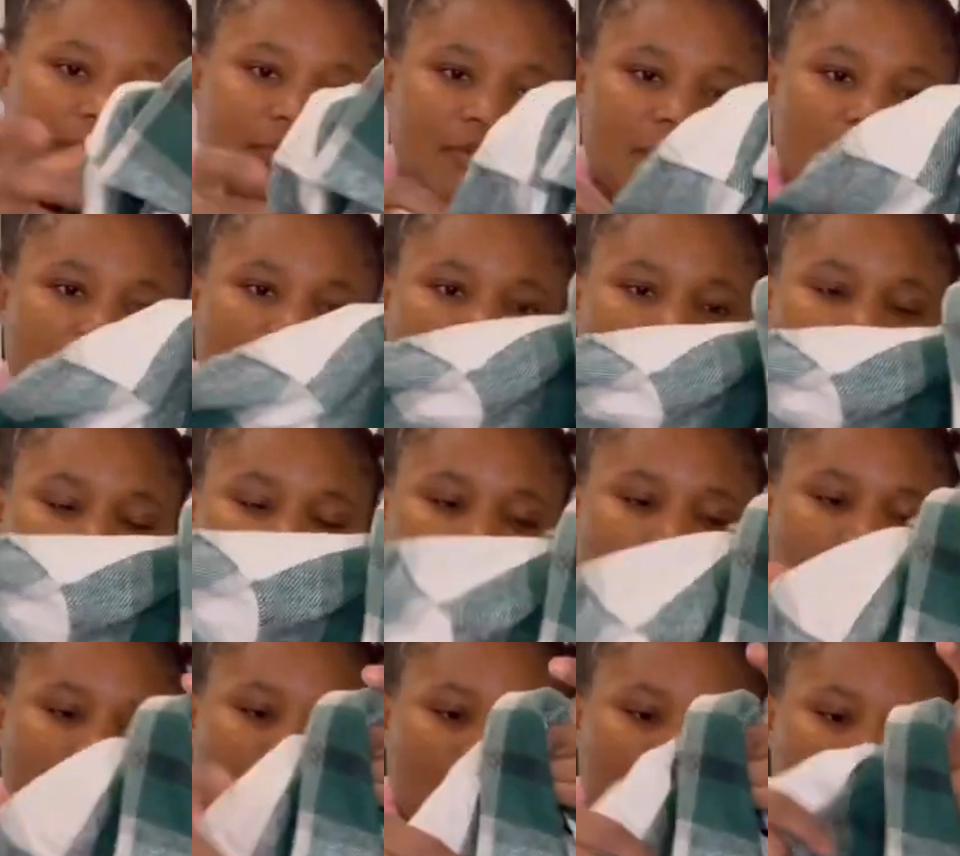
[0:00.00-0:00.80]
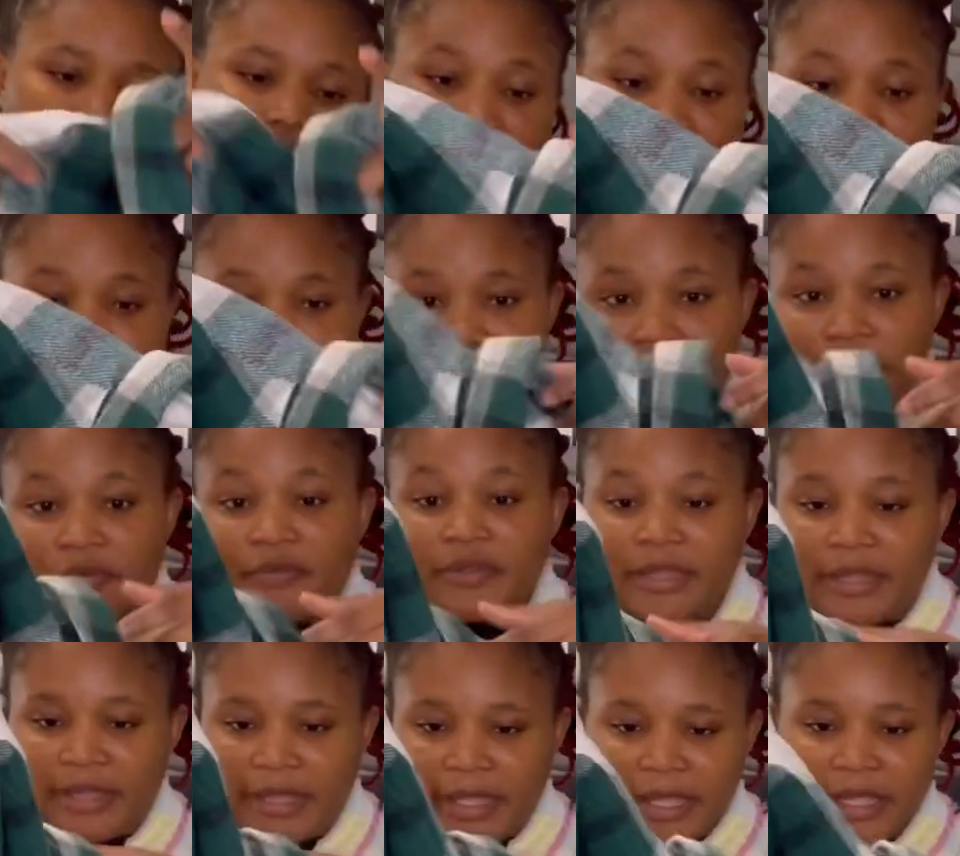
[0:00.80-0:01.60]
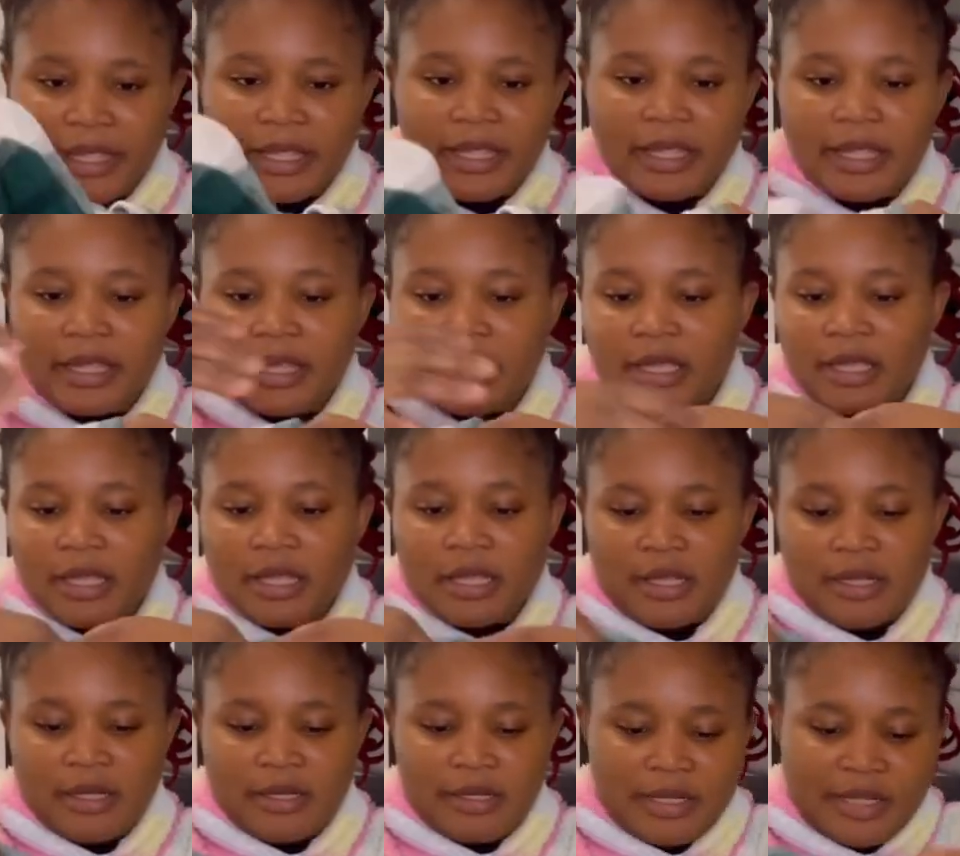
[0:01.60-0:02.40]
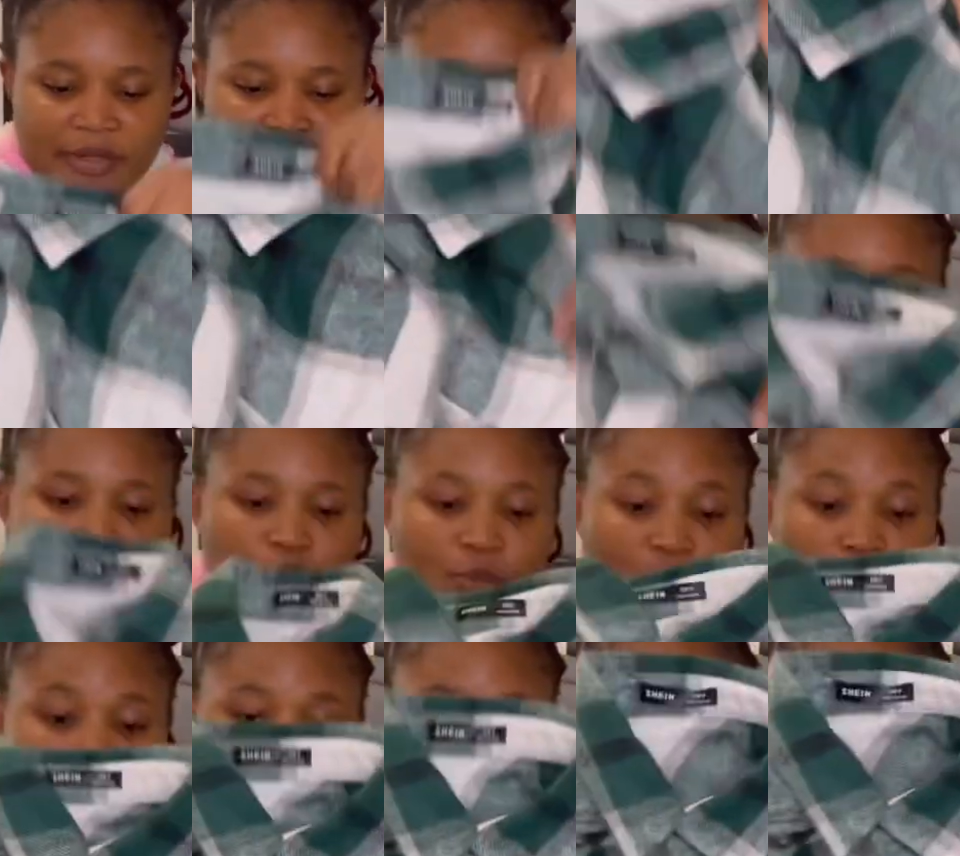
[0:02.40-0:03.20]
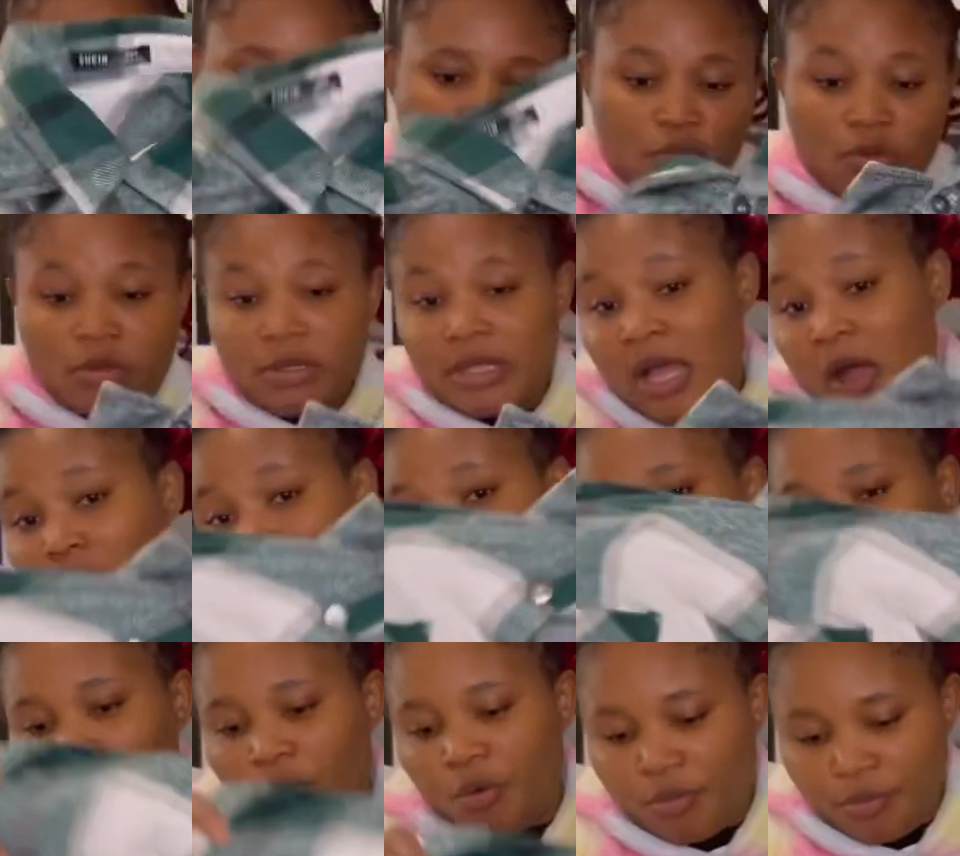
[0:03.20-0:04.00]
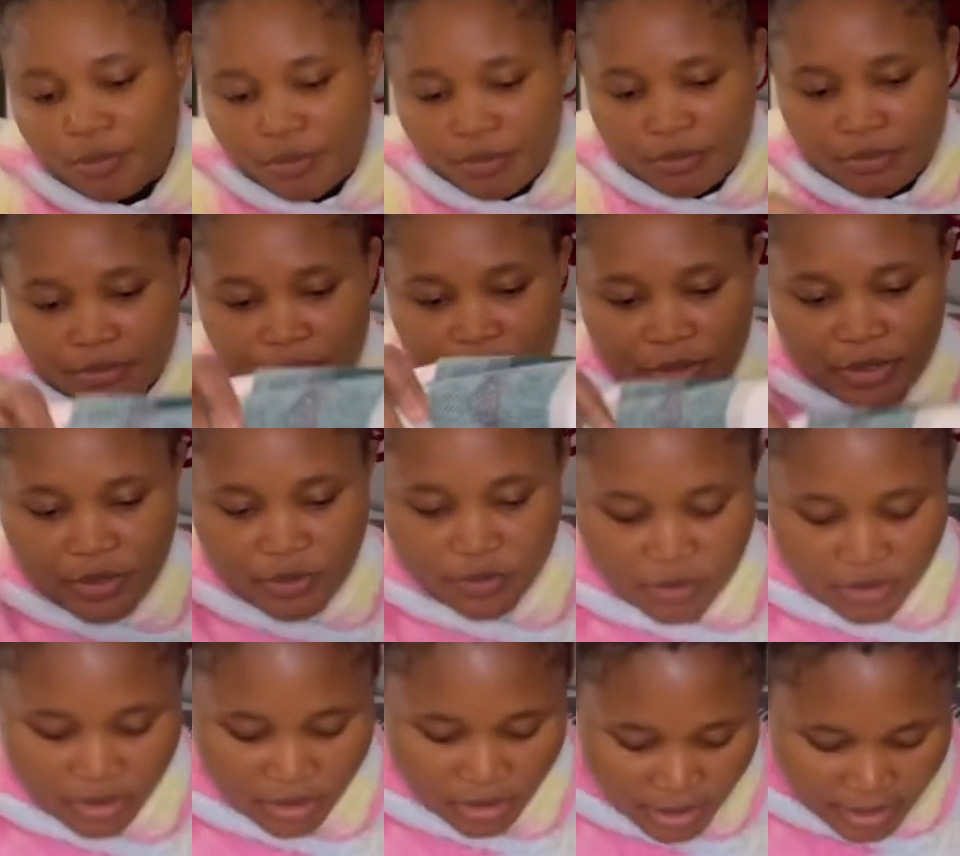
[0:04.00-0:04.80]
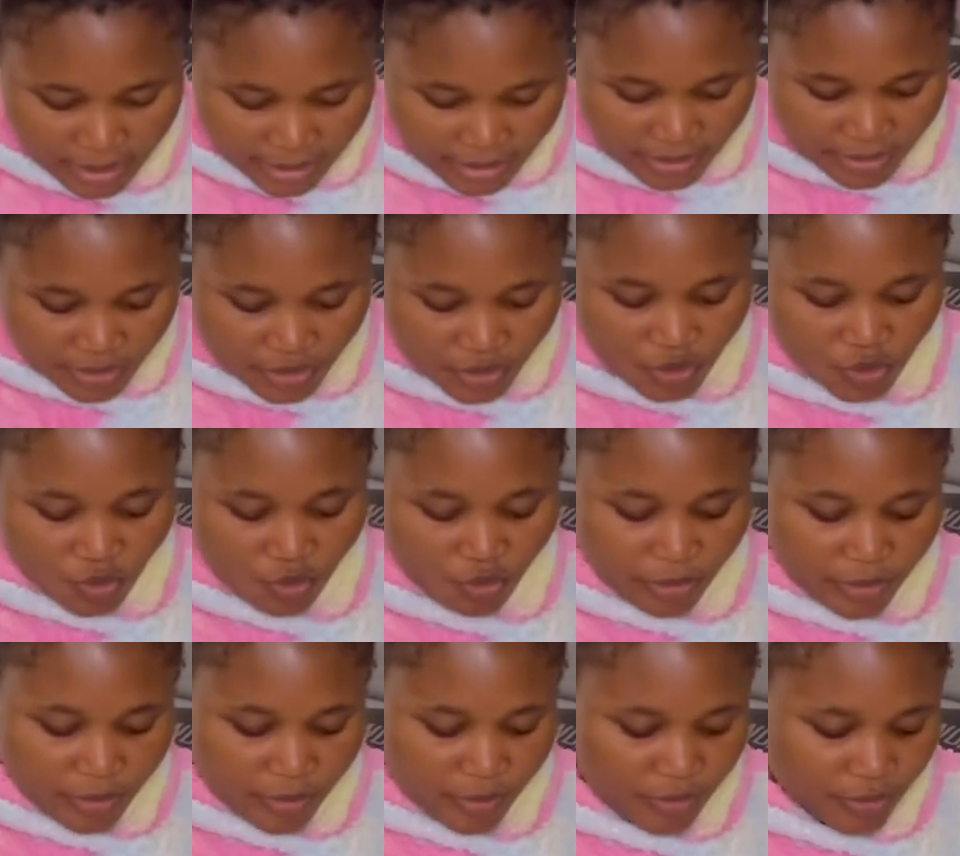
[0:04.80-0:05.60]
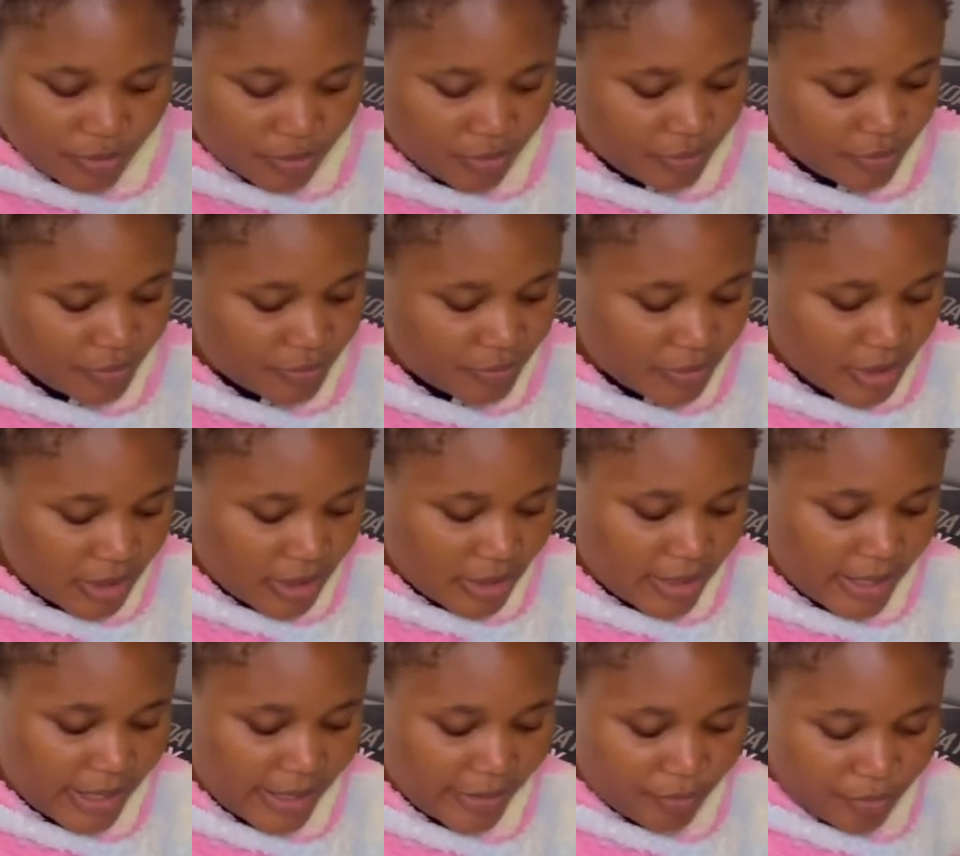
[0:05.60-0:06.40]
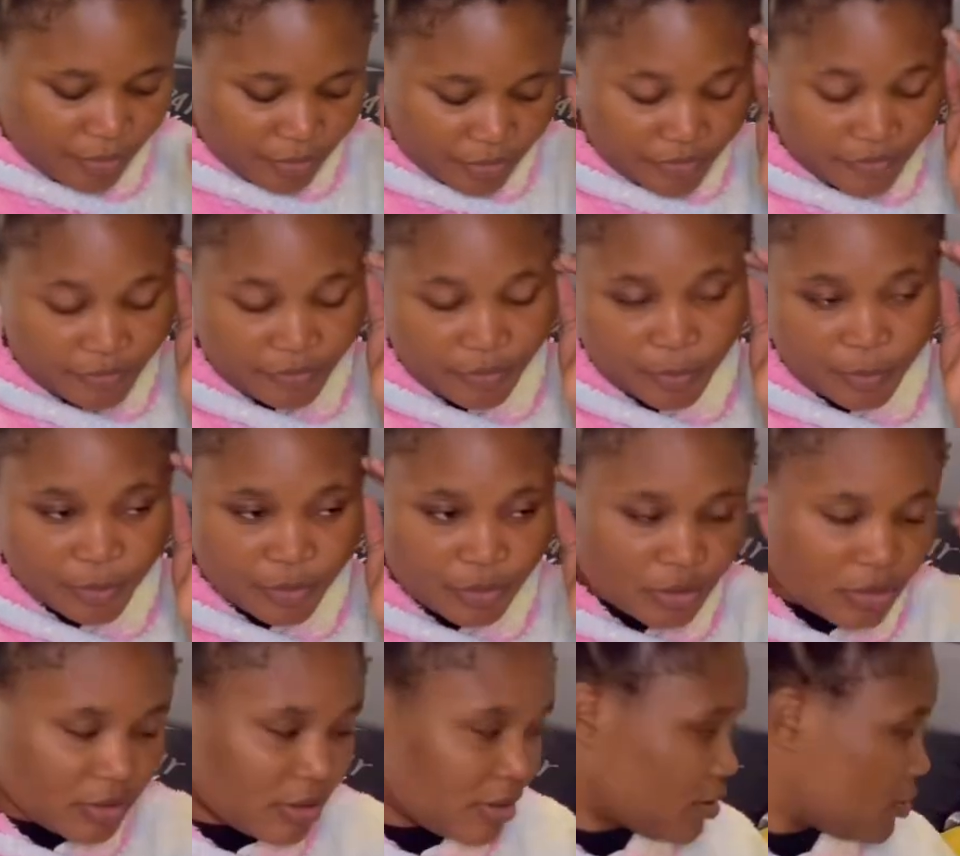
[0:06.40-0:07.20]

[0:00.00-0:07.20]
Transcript: see through. So it's kind of thick. It will be warm, not that warm, but it's doable. Like if you put on